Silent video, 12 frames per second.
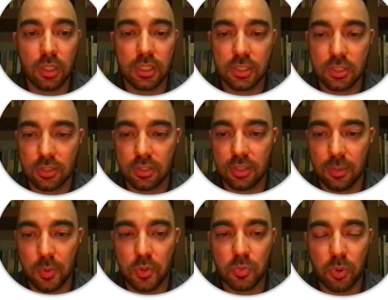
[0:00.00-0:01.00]
It's the
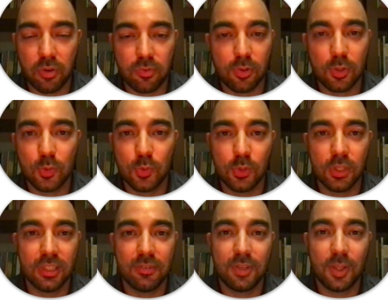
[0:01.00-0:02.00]
most powerful tool a
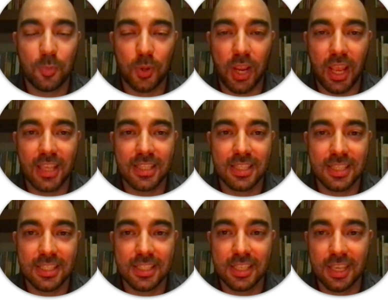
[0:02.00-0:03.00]
developer has.
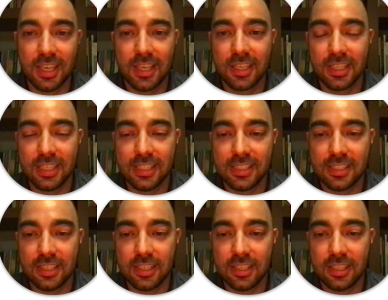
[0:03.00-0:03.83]
Is it's